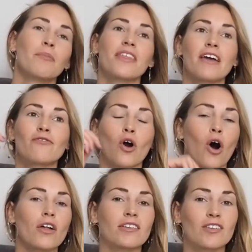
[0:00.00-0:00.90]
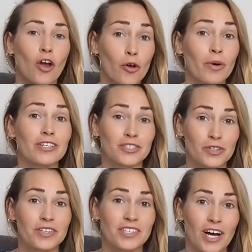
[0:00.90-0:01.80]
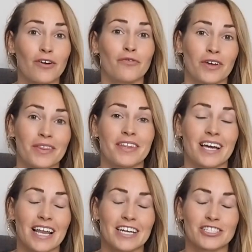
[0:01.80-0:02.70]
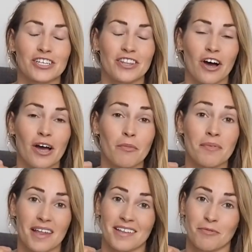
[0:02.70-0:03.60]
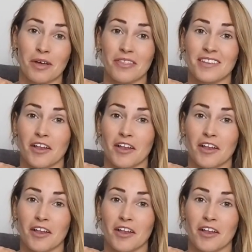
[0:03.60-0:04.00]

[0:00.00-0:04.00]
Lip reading: They've got so much new stuff in the collection that I'm obsessed with.